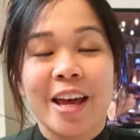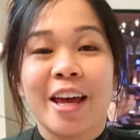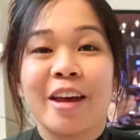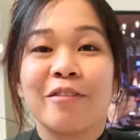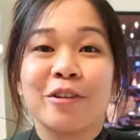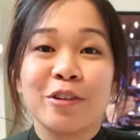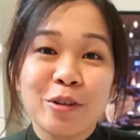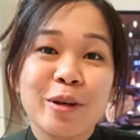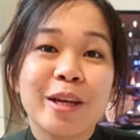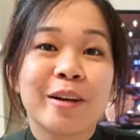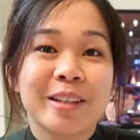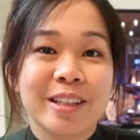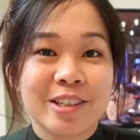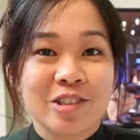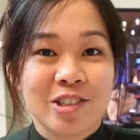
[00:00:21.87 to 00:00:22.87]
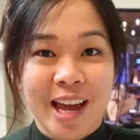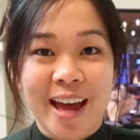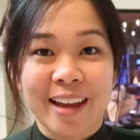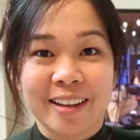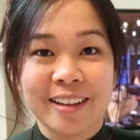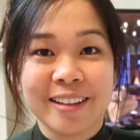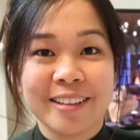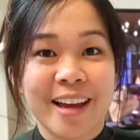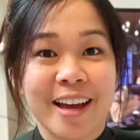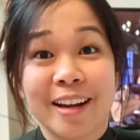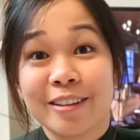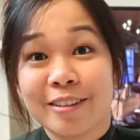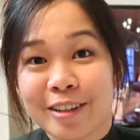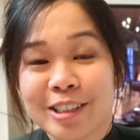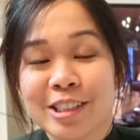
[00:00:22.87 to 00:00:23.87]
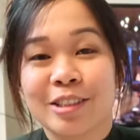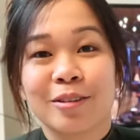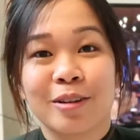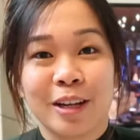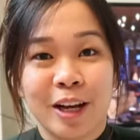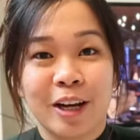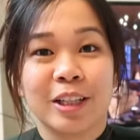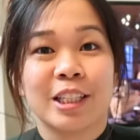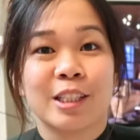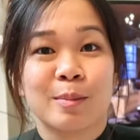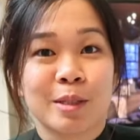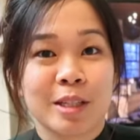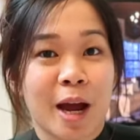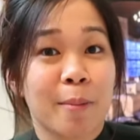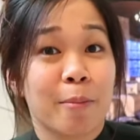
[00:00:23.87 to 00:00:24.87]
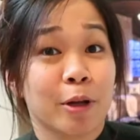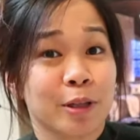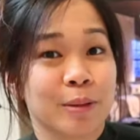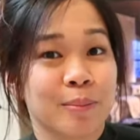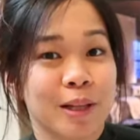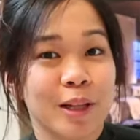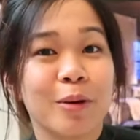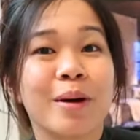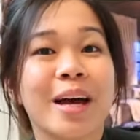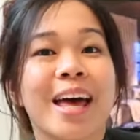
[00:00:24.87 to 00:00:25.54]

If you're new here in this channel, then I encourage you to click on the subscribe button below